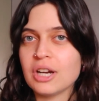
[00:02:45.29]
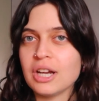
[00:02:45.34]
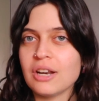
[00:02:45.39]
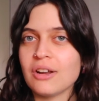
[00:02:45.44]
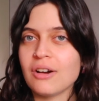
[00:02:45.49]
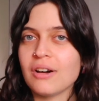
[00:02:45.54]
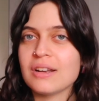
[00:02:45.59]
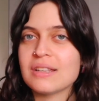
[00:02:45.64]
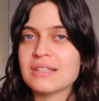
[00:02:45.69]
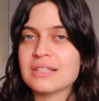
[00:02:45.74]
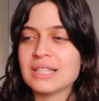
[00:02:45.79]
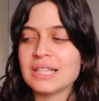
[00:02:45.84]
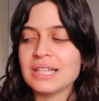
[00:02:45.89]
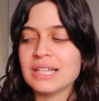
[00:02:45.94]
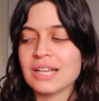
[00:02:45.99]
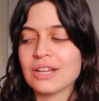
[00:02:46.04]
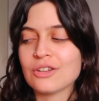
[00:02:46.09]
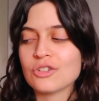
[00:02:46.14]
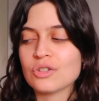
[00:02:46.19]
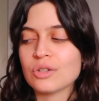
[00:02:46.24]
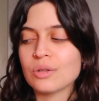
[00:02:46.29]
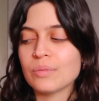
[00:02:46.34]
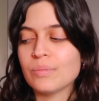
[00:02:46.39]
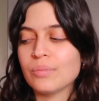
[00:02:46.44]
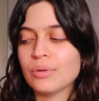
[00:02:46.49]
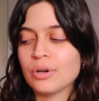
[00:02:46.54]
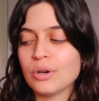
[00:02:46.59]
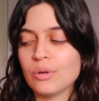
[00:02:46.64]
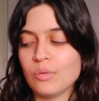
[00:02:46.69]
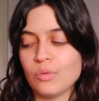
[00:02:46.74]
and honestly, National
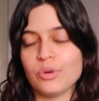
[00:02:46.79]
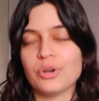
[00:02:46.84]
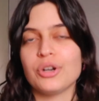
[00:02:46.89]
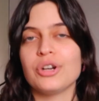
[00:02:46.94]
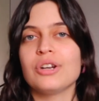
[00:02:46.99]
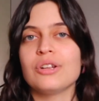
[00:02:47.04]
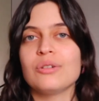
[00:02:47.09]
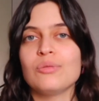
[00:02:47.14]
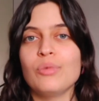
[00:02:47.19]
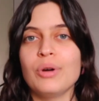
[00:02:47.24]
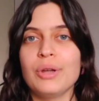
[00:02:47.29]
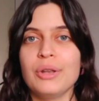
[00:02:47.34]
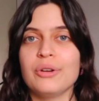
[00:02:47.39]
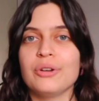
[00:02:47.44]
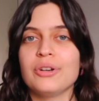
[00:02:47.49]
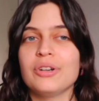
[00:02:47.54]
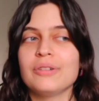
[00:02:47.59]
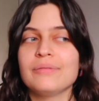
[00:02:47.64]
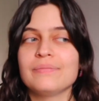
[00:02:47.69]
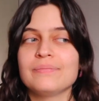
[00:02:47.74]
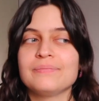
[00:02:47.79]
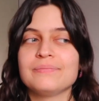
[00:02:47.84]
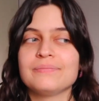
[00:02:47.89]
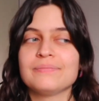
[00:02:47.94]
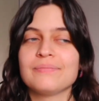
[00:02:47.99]
Book Award winner.